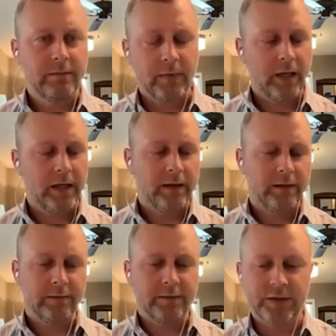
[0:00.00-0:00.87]

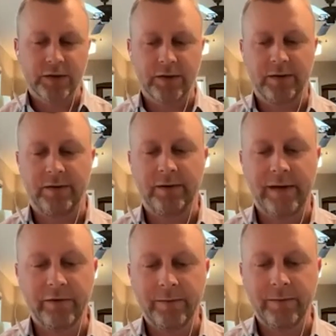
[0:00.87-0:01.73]
a certain
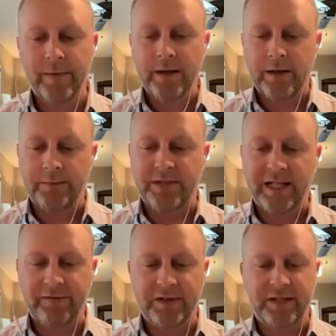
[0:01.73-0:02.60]
level, to
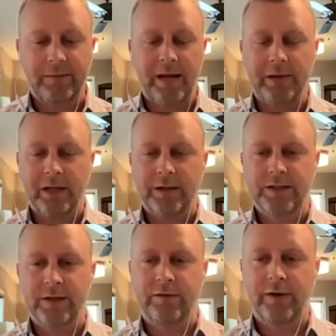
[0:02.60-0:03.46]
give us some ambience
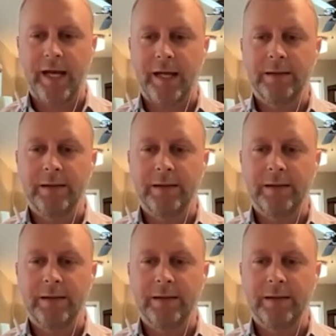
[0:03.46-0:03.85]
overhead.